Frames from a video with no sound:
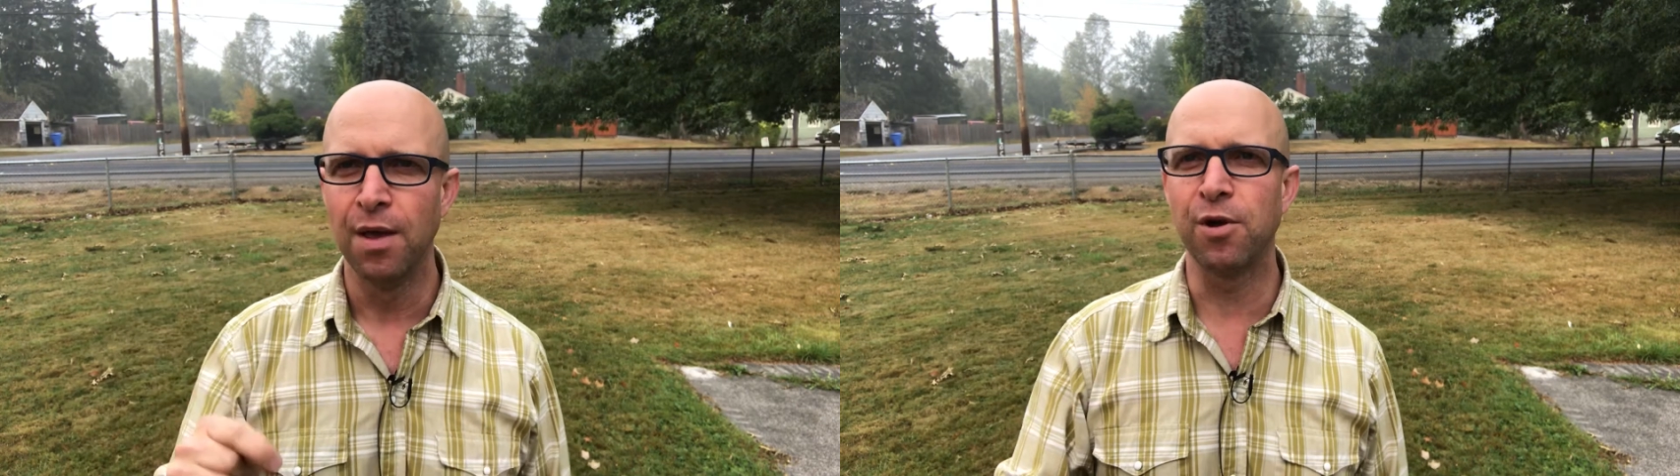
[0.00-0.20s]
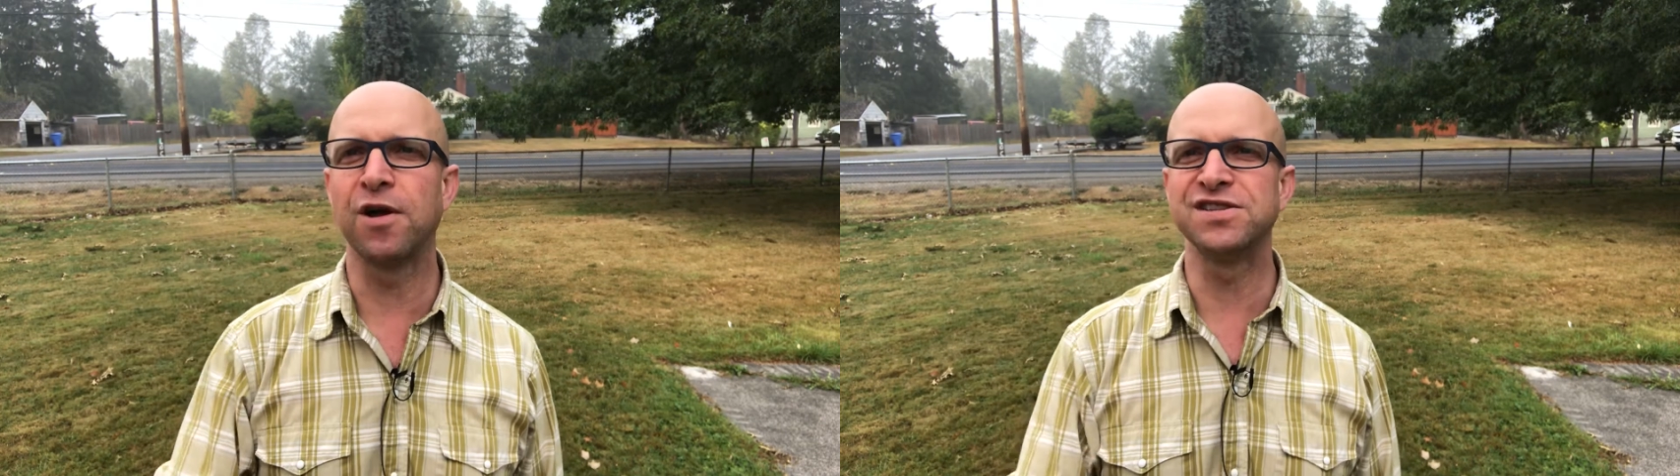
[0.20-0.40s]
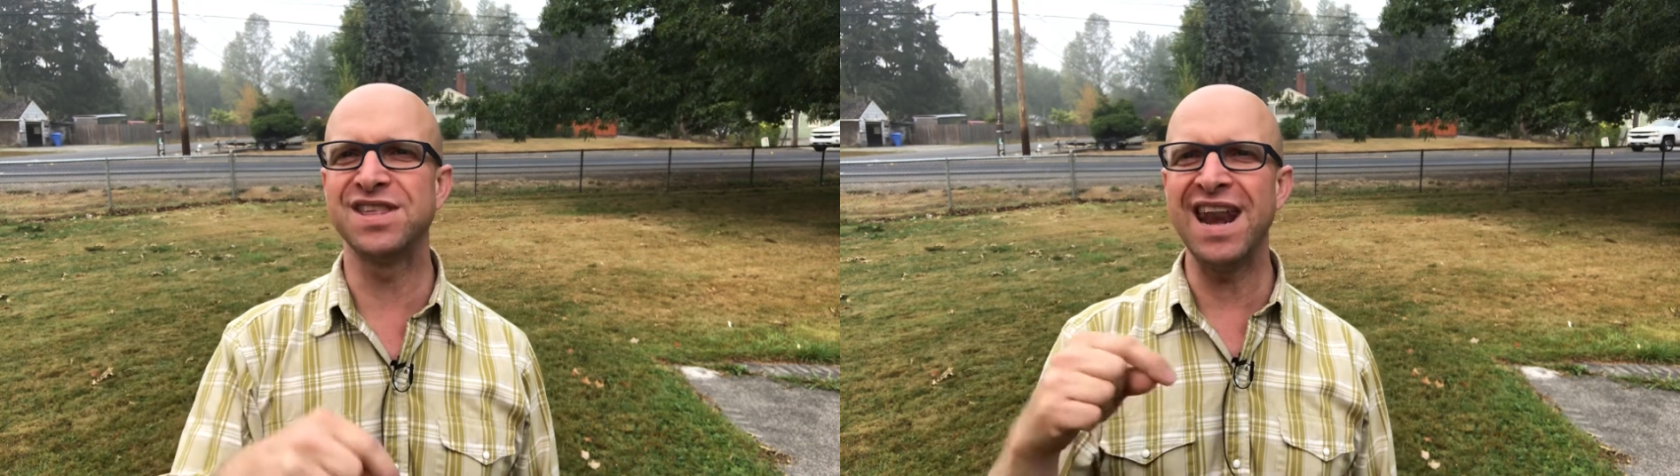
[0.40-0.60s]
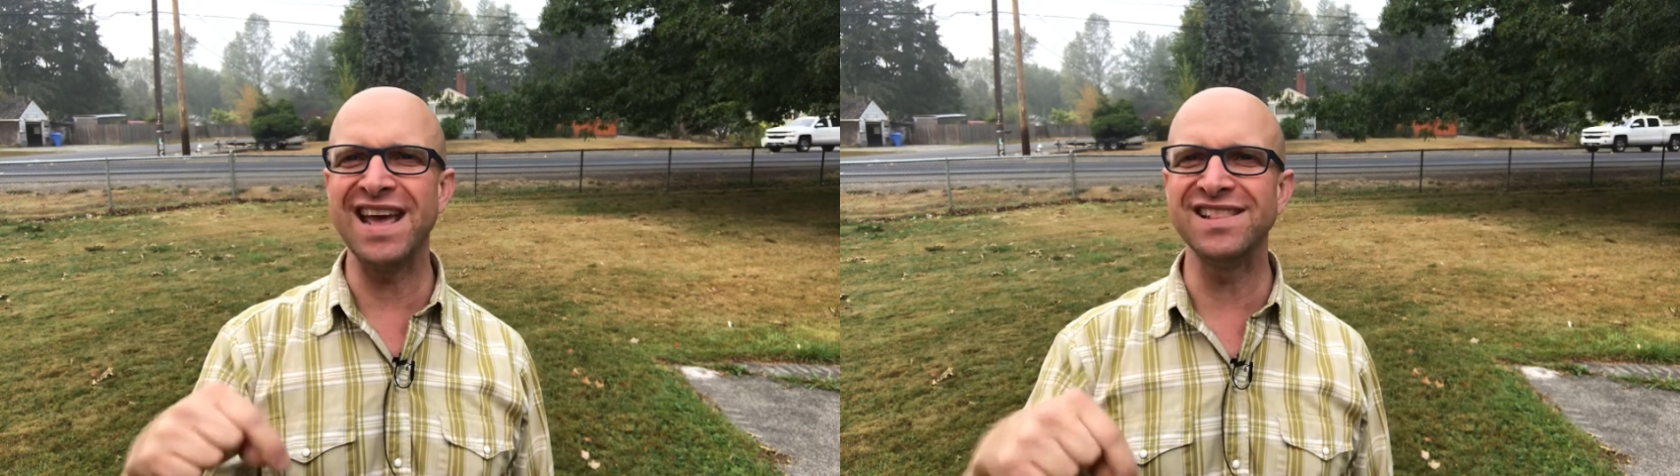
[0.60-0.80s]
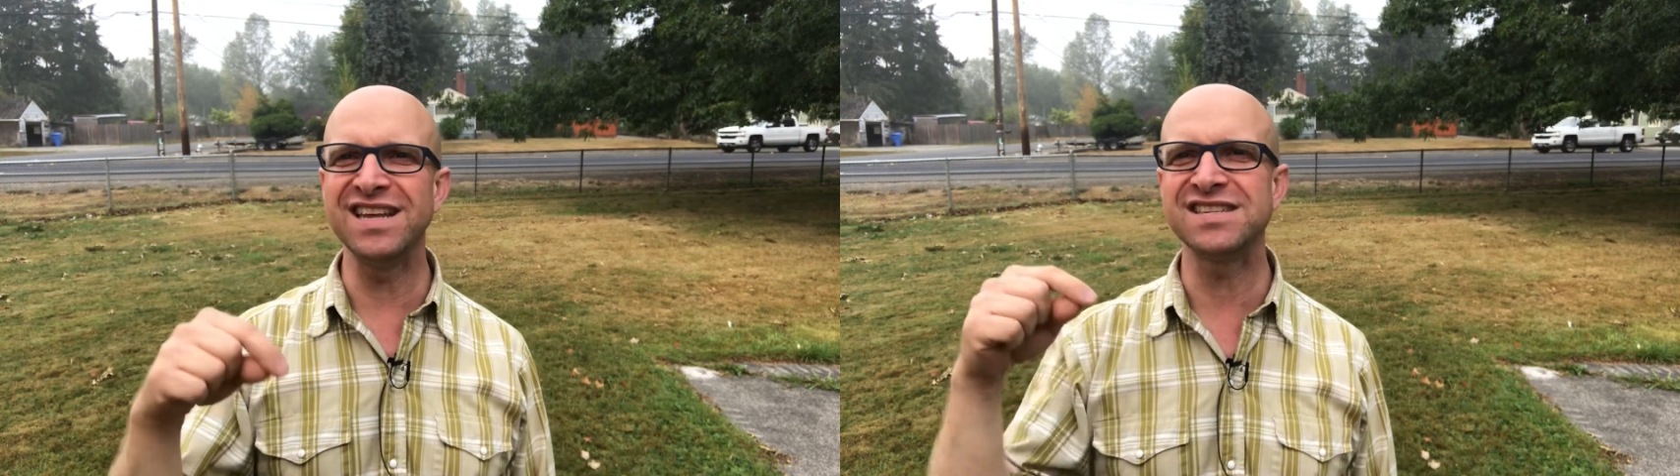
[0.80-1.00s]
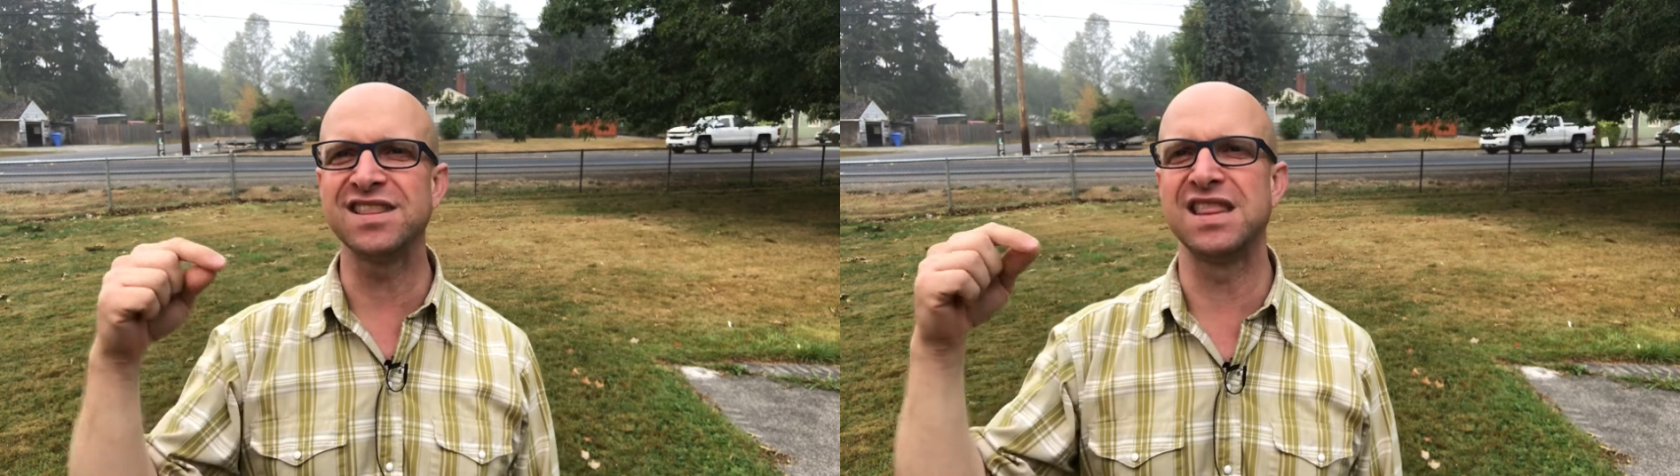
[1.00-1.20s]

because then at least